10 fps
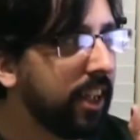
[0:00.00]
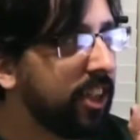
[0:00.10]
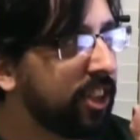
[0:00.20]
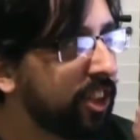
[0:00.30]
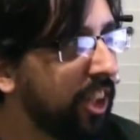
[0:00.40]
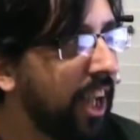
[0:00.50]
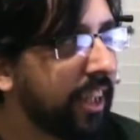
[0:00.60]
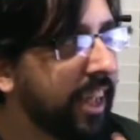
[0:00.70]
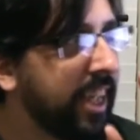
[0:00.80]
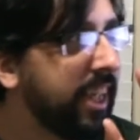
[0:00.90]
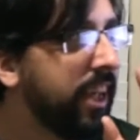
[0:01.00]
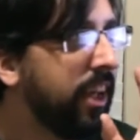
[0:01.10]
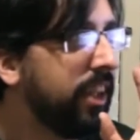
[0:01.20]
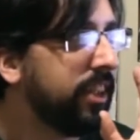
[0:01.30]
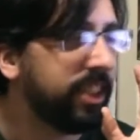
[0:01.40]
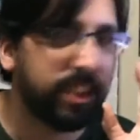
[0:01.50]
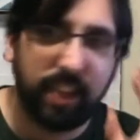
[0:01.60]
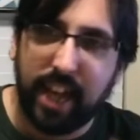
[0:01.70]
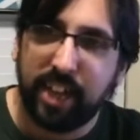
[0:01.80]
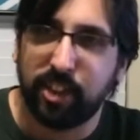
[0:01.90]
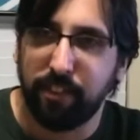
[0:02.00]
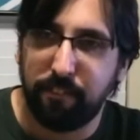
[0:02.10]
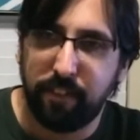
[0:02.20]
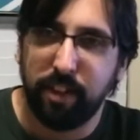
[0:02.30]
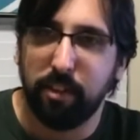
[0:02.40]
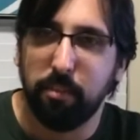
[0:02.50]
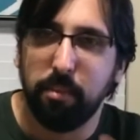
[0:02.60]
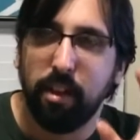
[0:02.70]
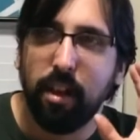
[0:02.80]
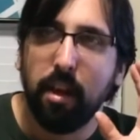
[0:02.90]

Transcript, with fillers: a schlocky slasher film,